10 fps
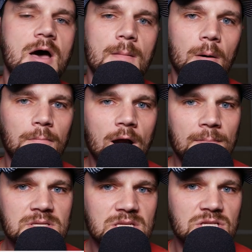but
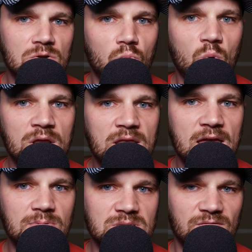Proposition one
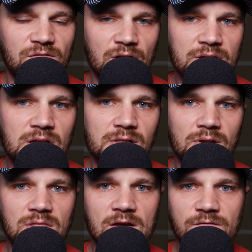A was very
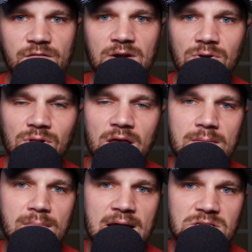clear that federal
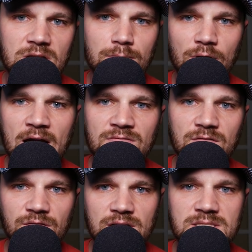and matching
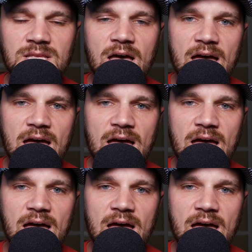private funds